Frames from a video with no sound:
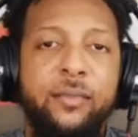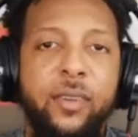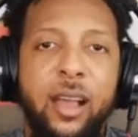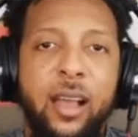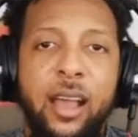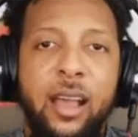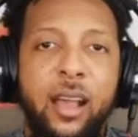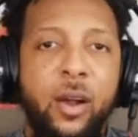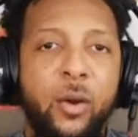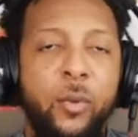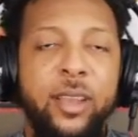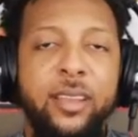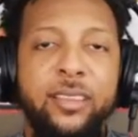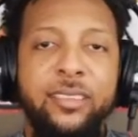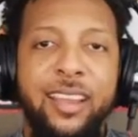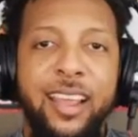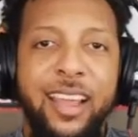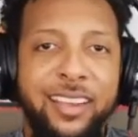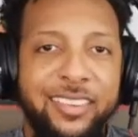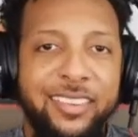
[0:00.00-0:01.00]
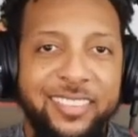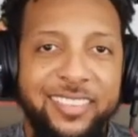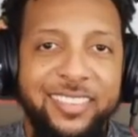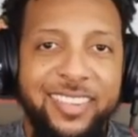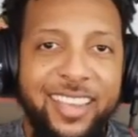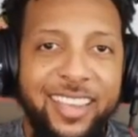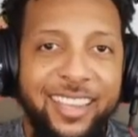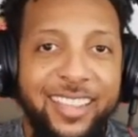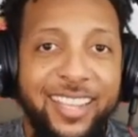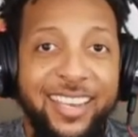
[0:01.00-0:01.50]
I always like to
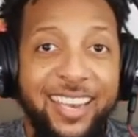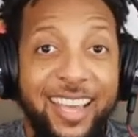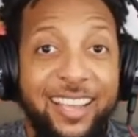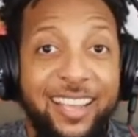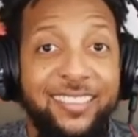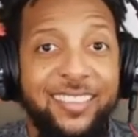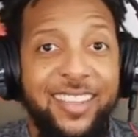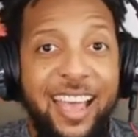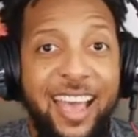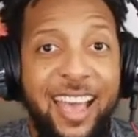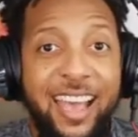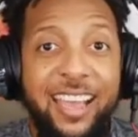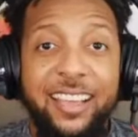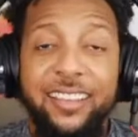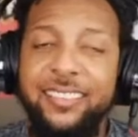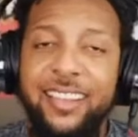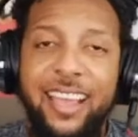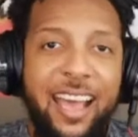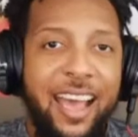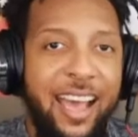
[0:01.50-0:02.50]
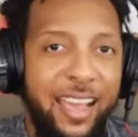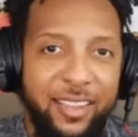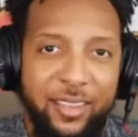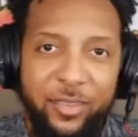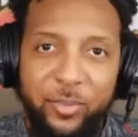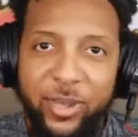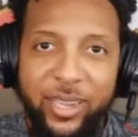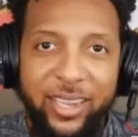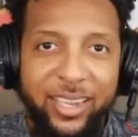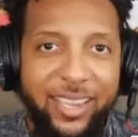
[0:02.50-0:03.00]
say the next guy is the
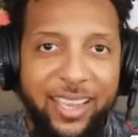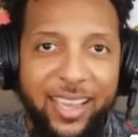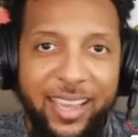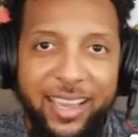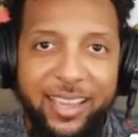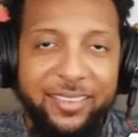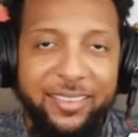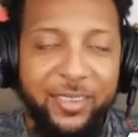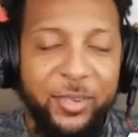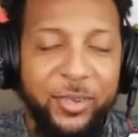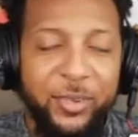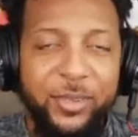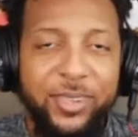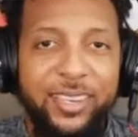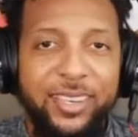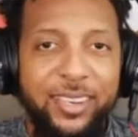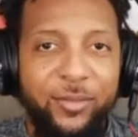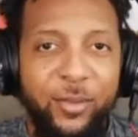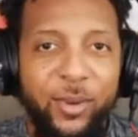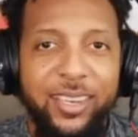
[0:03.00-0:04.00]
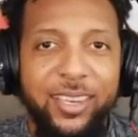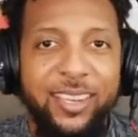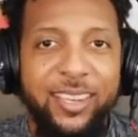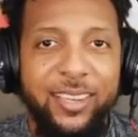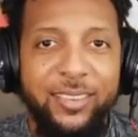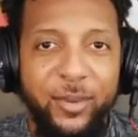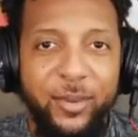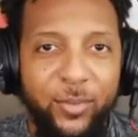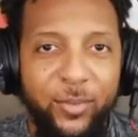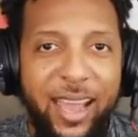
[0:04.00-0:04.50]
highest paid guy. So it really
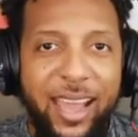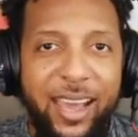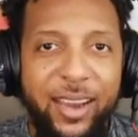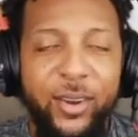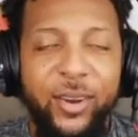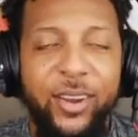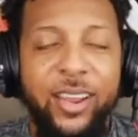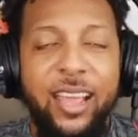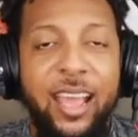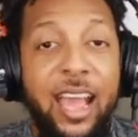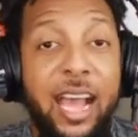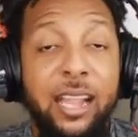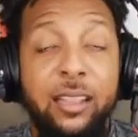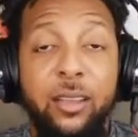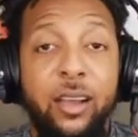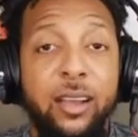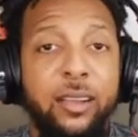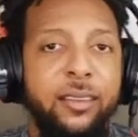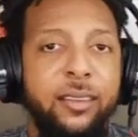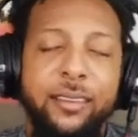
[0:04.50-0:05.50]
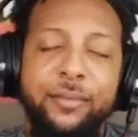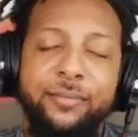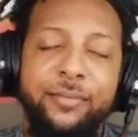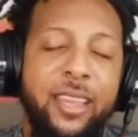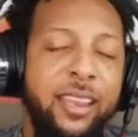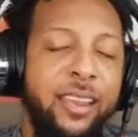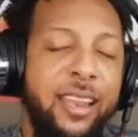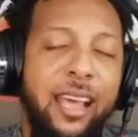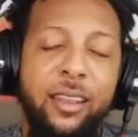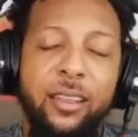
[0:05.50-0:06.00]
doesn't matter. I thought,
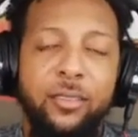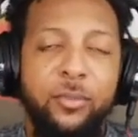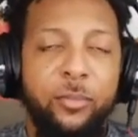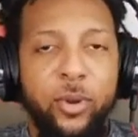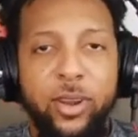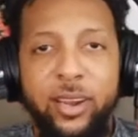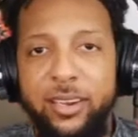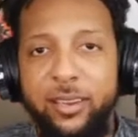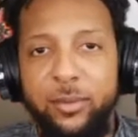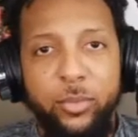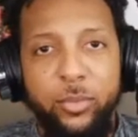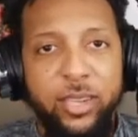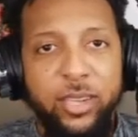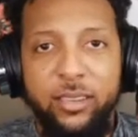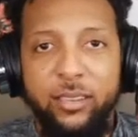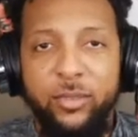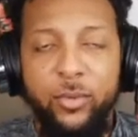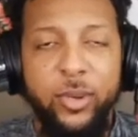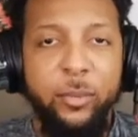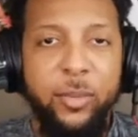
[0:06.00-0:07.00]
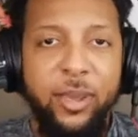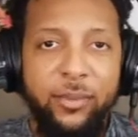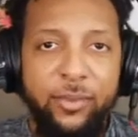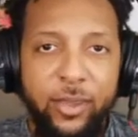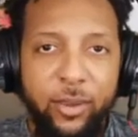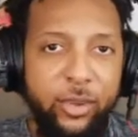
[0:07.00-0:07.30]
and I love Brandon Beane. He's one of my favorite